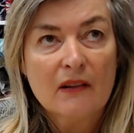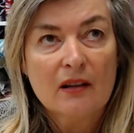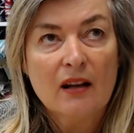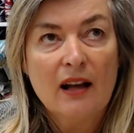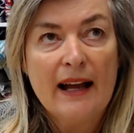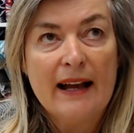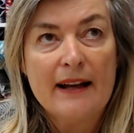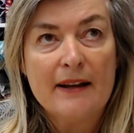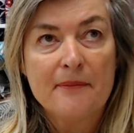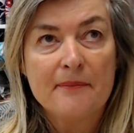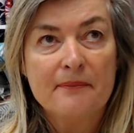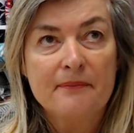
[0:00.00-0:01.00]

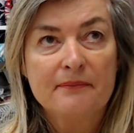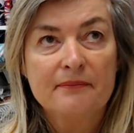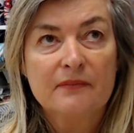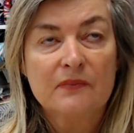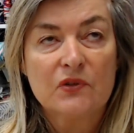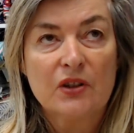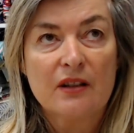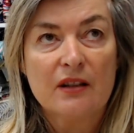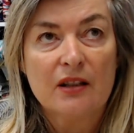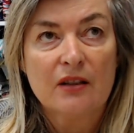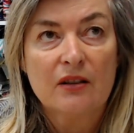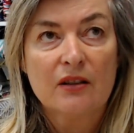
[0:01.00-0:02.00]
Trying to
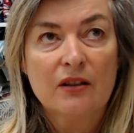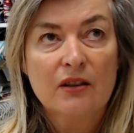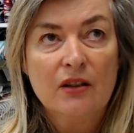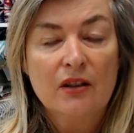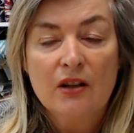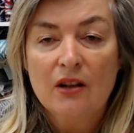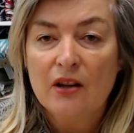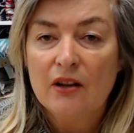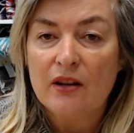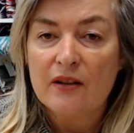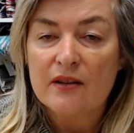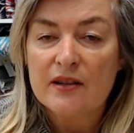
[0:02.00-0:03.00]
think for the
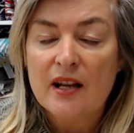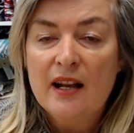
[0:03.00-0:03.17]
others.